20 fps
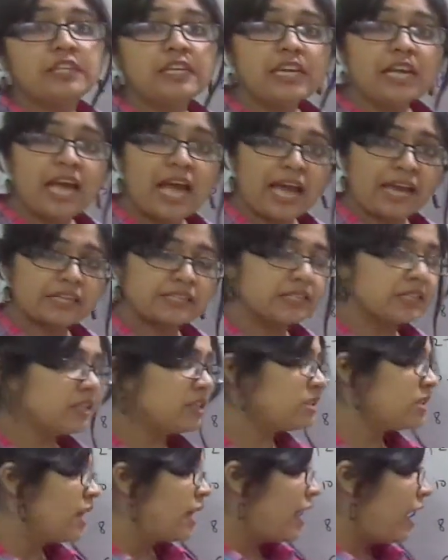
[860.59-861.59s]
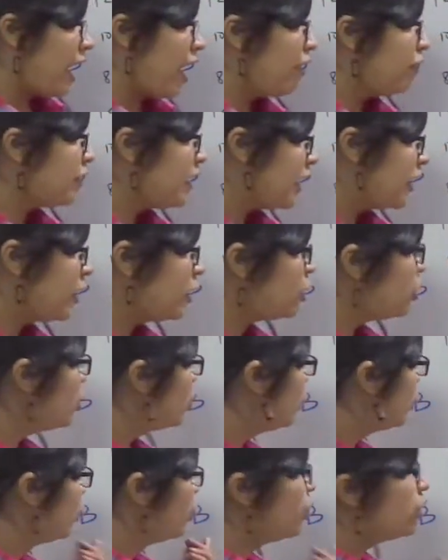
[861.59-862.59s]
the axis. I have taken
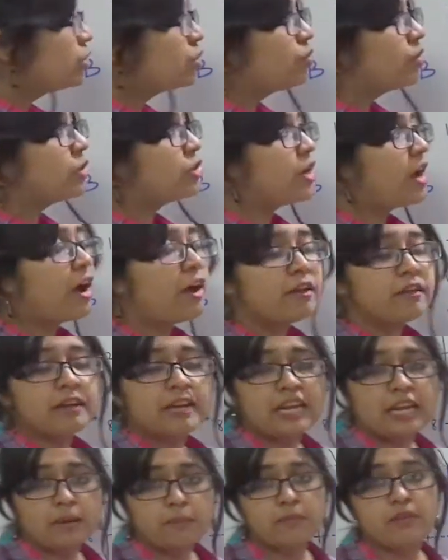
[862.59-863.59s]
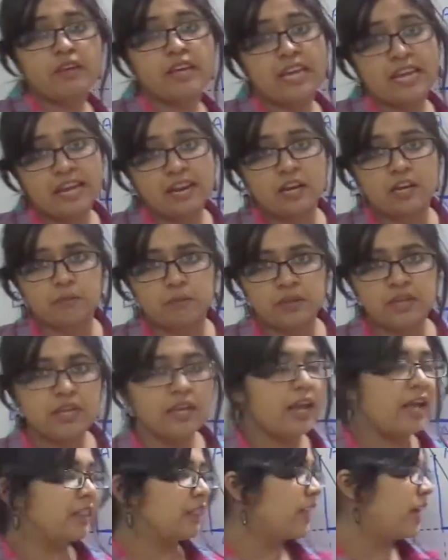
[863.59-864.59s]
two goods which are named A and
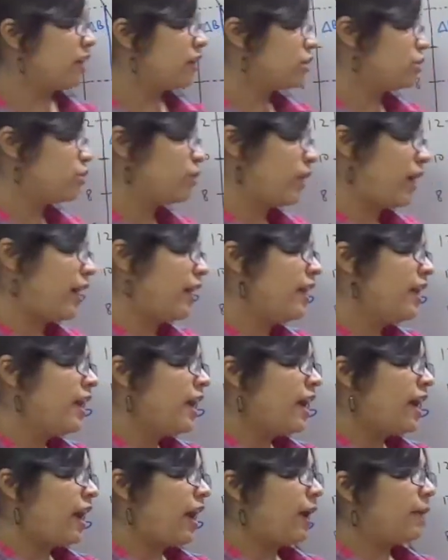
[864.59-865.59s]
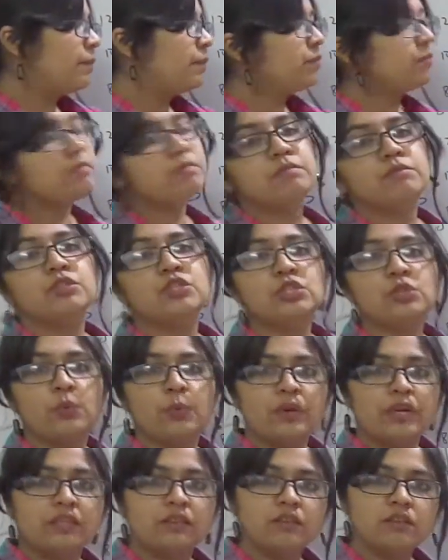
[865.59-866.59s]
B, and that is why I'm
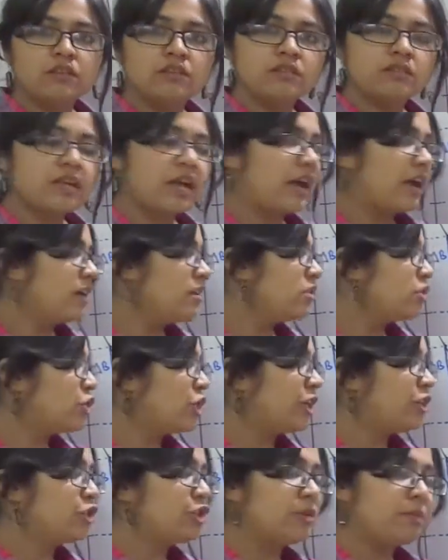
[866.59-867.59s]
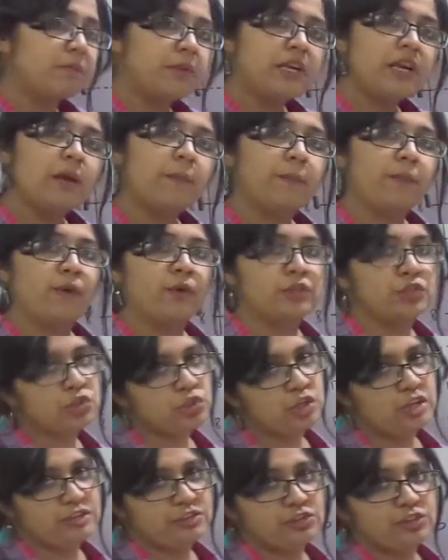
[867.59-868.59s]
showing this as change in B upon
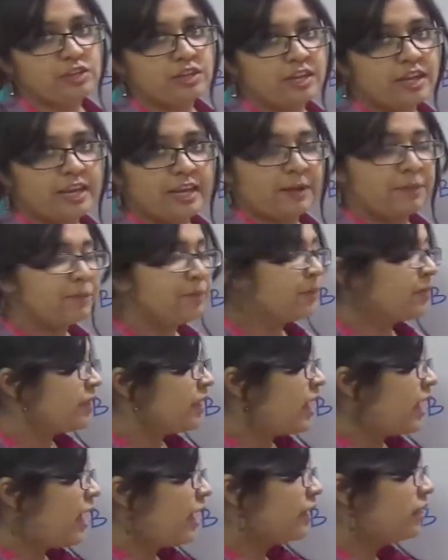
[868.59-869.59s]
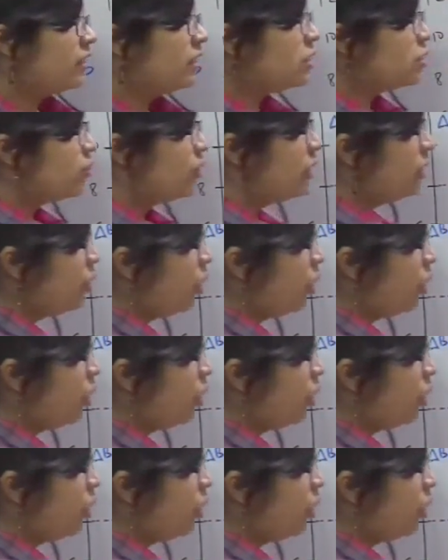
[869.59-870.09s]
change in A, and this will